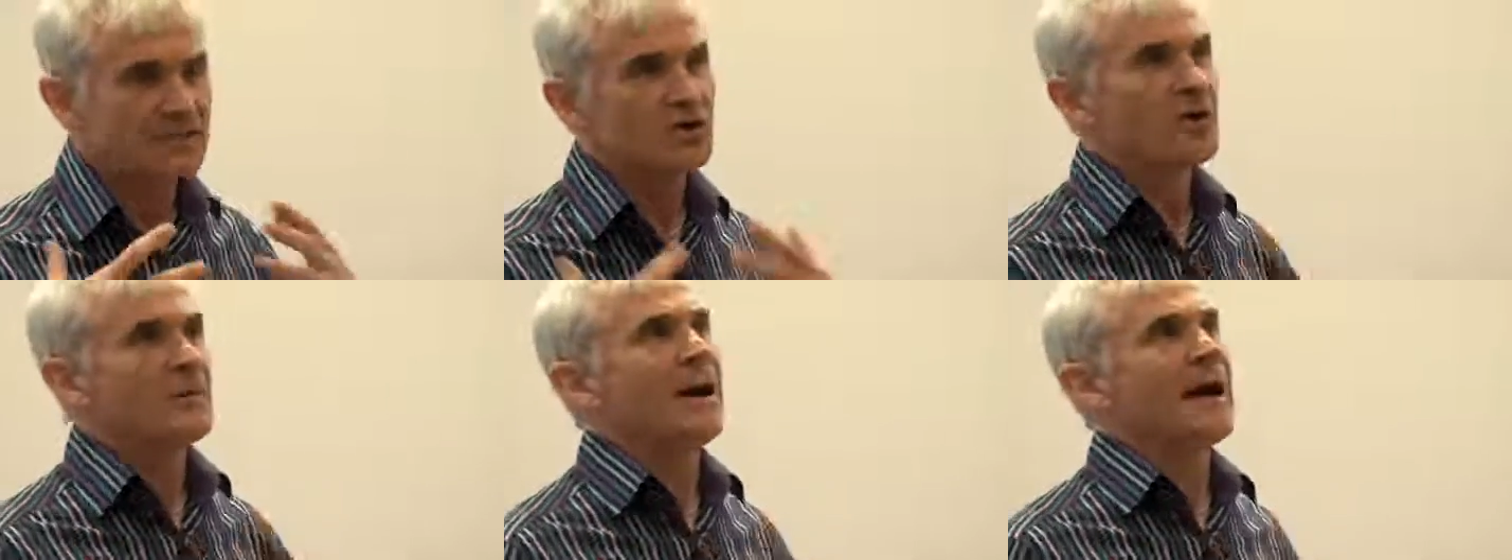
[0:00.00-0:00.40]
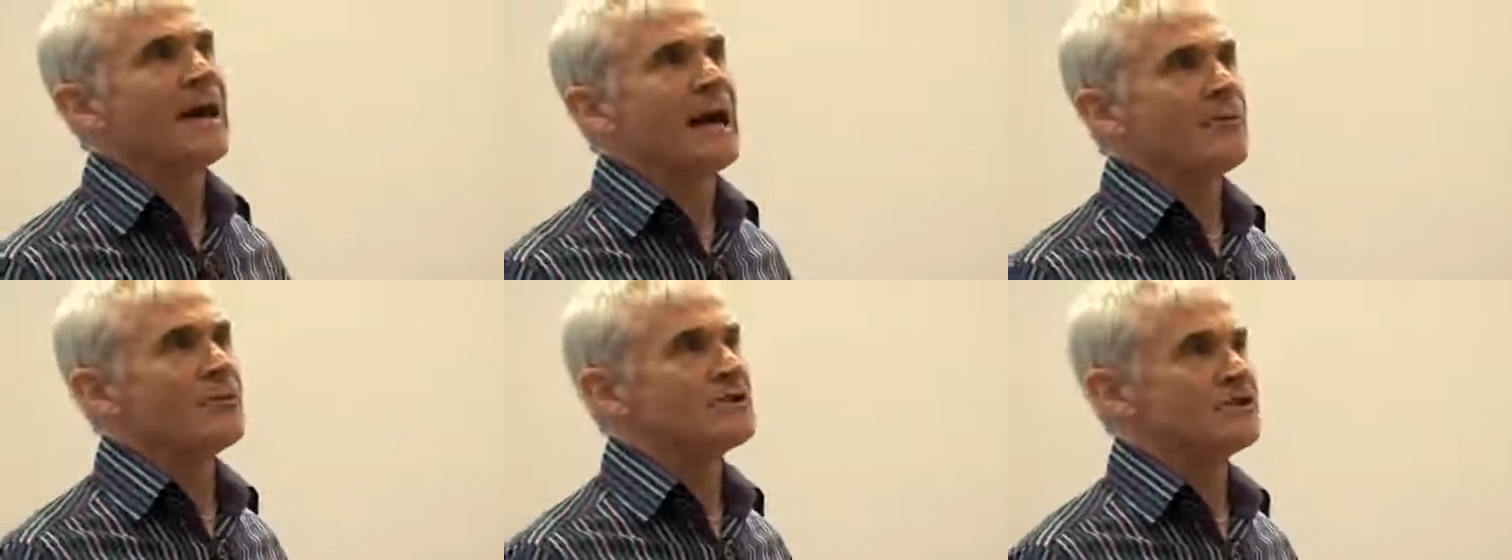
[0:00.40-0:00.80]
it took about
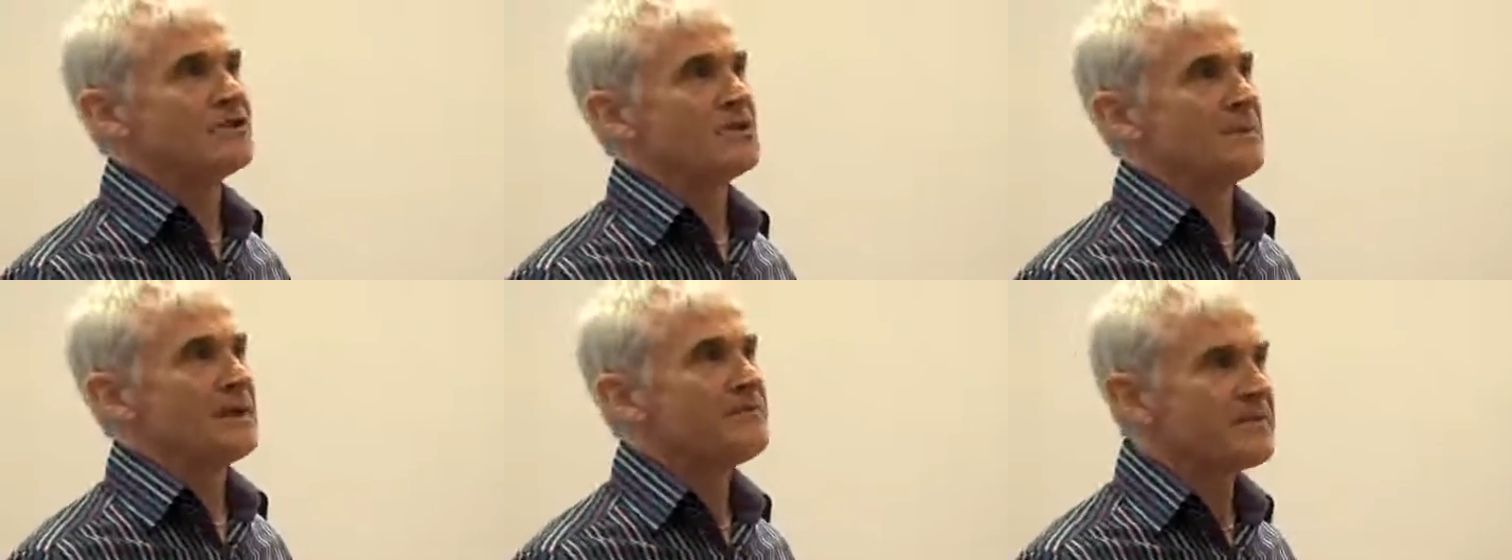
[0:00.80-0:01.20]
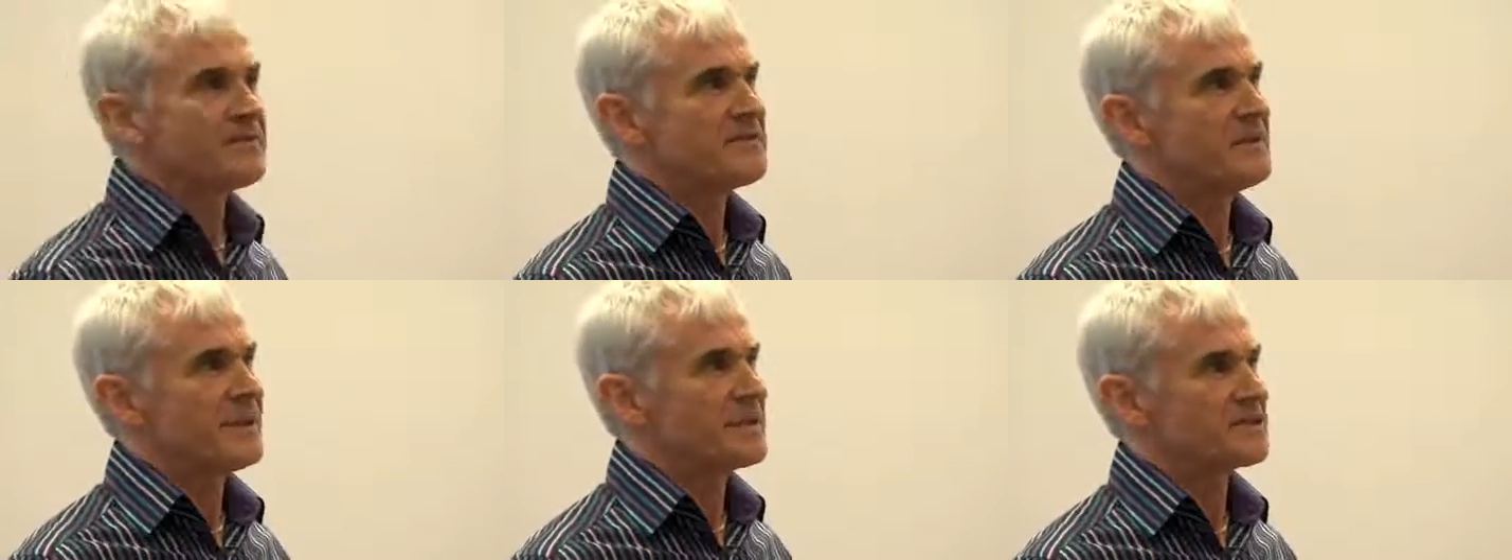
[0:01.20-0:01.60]
an hour to do me,
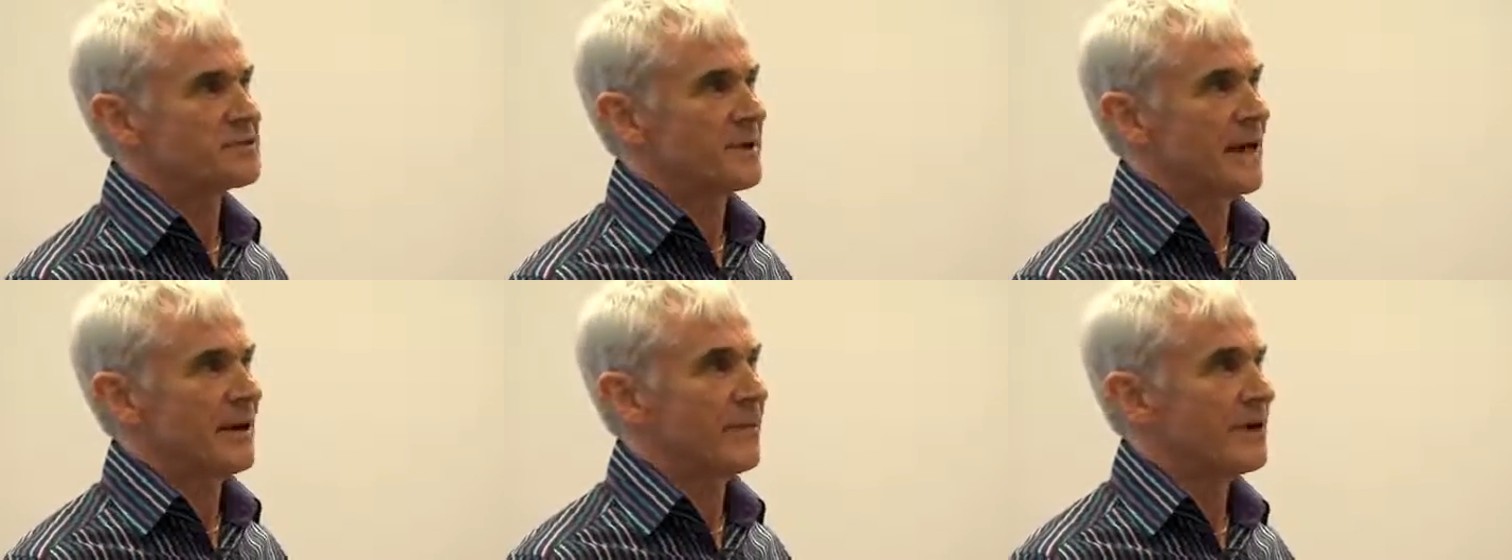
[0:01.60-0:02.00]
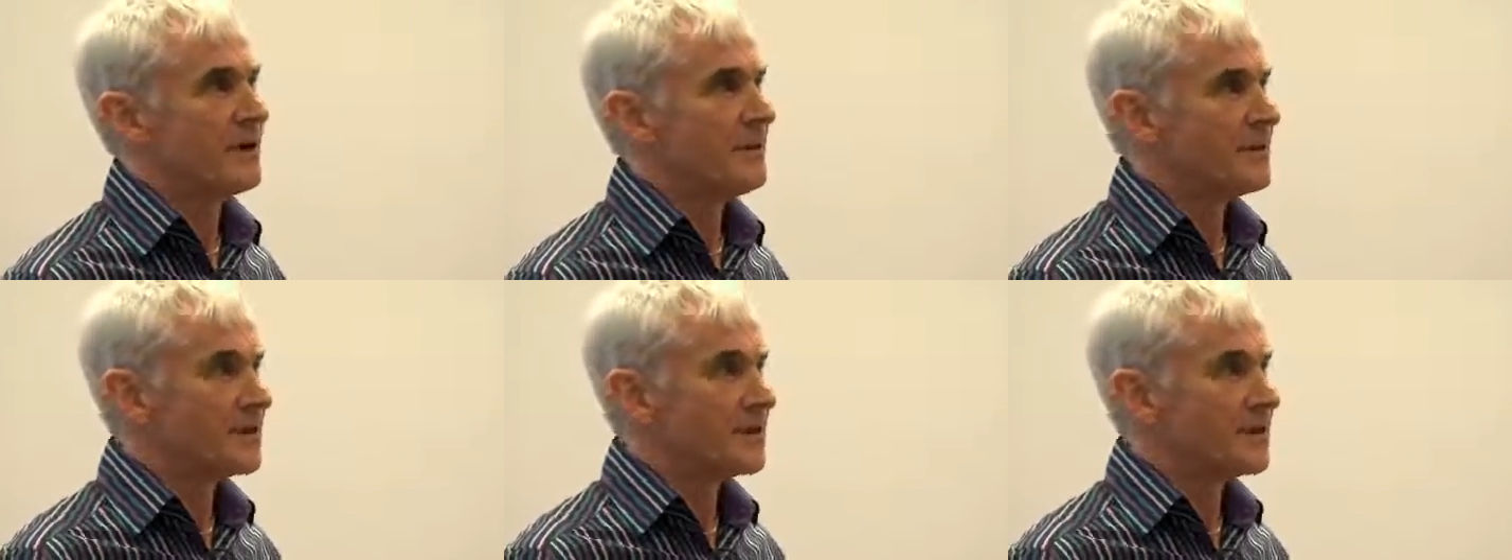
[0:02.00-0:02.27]
50 minutes to an hour,